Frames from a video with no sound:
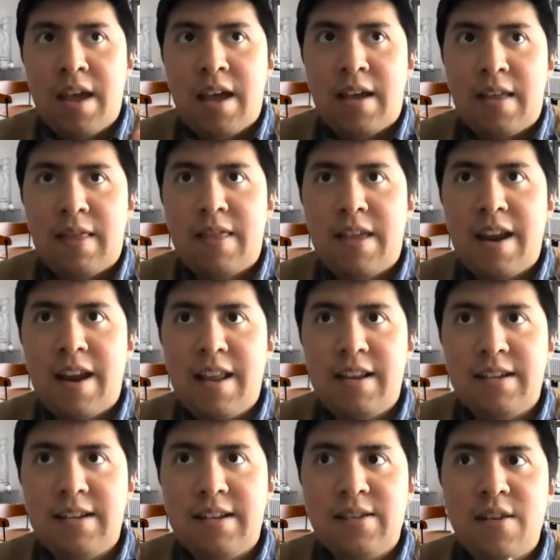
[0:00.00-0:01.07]
that it
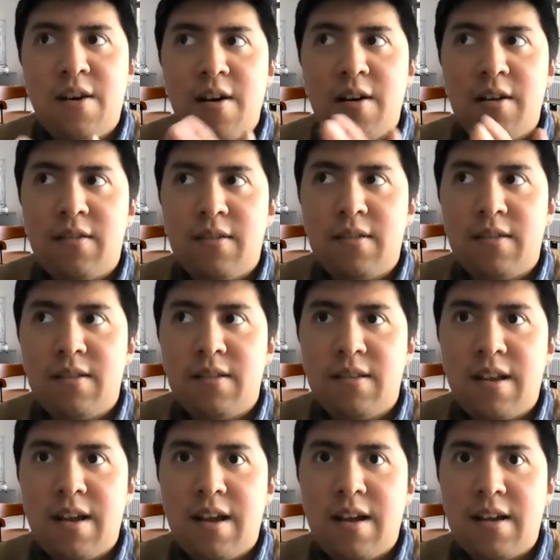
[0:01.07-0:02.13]
is not
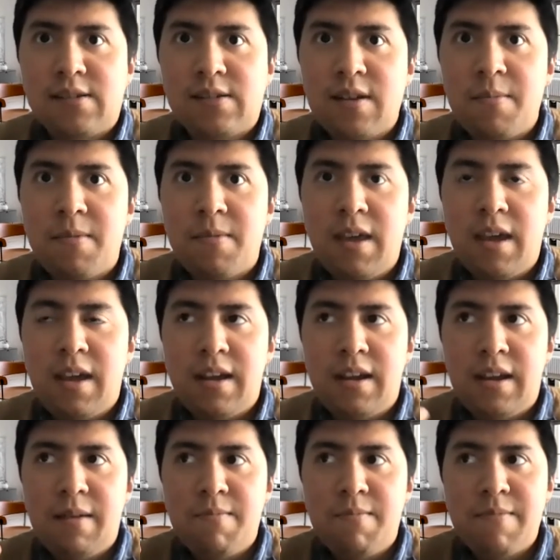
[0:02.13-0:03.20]

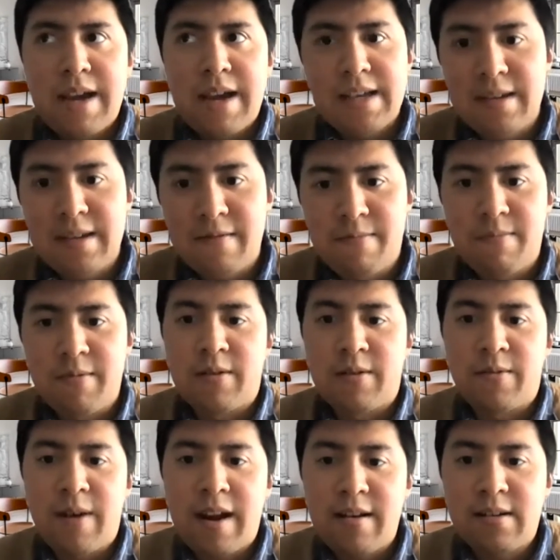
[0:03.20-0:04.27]
something invasive, but rather